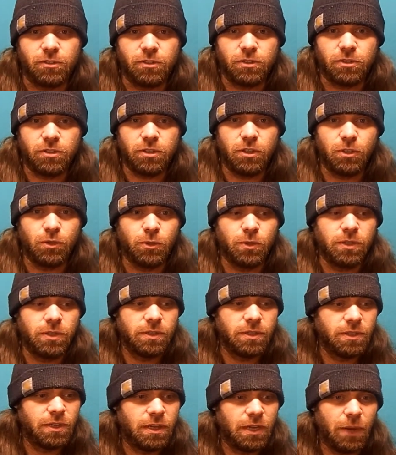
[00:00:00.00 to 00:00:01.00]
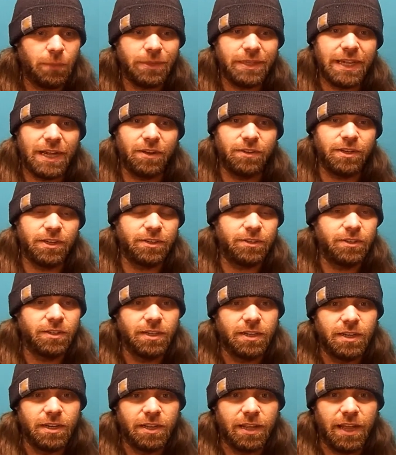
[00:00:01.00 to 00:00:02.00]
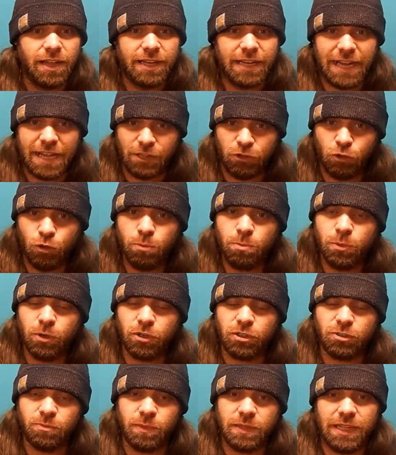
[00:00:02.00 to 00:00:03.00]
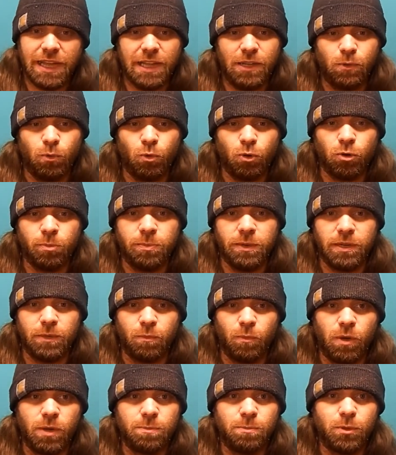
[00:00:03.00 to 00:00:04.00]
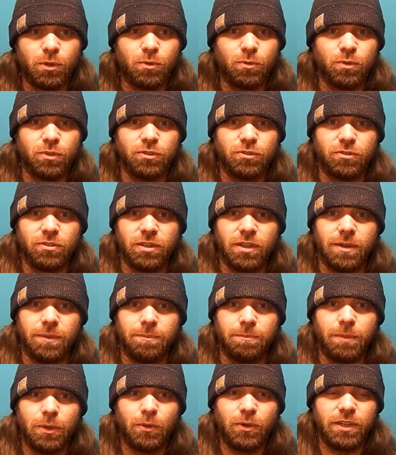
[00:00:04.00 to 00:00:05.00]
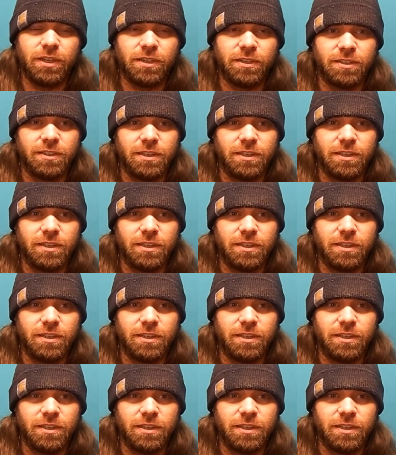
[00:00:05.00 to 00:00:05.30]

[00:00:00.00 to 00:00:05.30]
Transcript: So I went down there, and they had 2 books, but they had to order them in. One book was building a